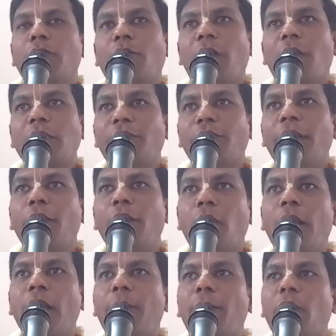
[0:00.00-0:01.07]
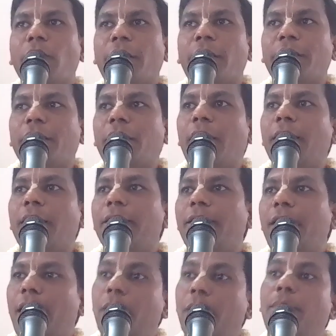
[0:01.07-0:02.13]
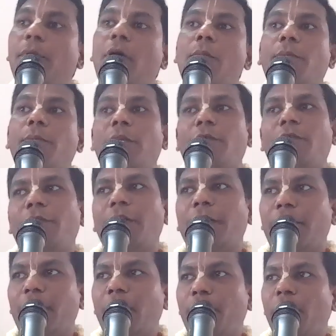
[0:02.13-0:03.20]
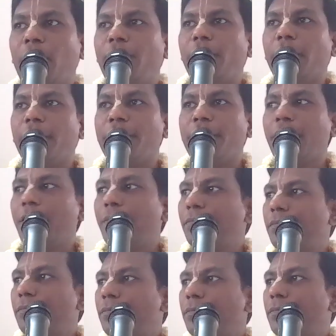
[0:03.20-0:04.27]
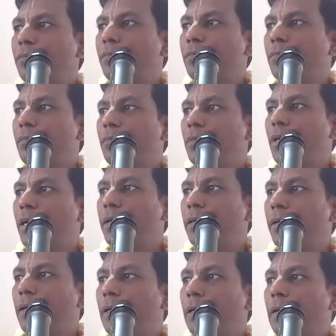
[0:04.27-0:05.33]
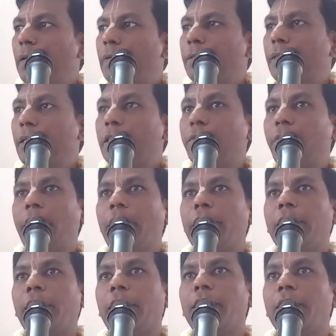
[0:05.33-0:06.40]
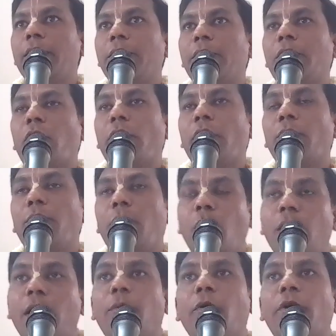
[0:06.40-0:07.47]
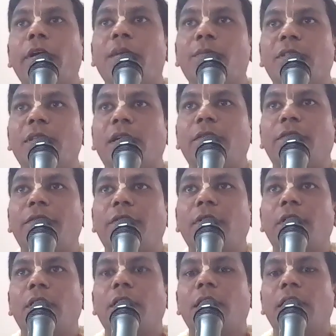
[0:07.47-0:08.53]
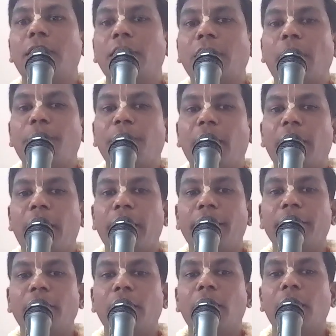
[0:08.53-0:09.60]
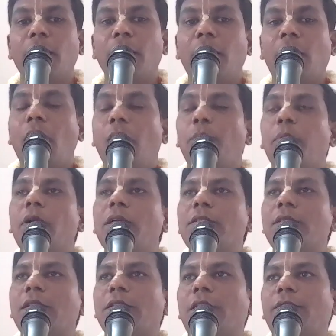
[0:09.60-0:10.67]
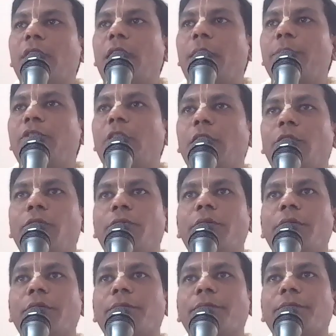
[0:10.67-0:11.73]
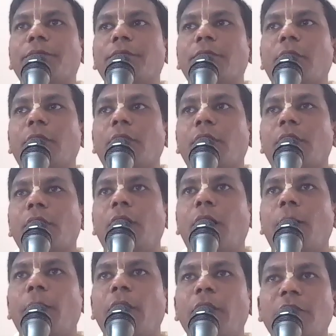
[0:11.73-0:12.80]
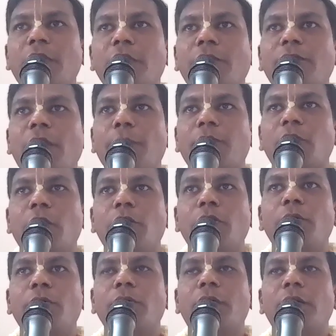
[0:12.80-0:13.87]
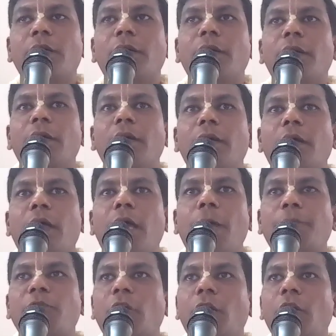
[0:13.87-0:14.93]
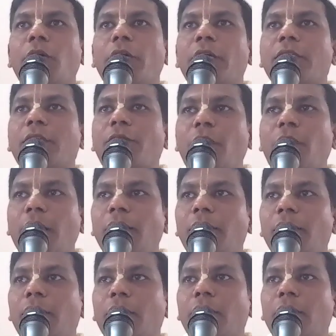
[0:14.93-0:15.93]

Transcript: So once we know about Krishna, then probably we will develop love for Krishna. Right? So that's why Krishna is talking more about himself in the chapter 9, the opulences of the absolute. The opulences of the absolute. Absolute is the one.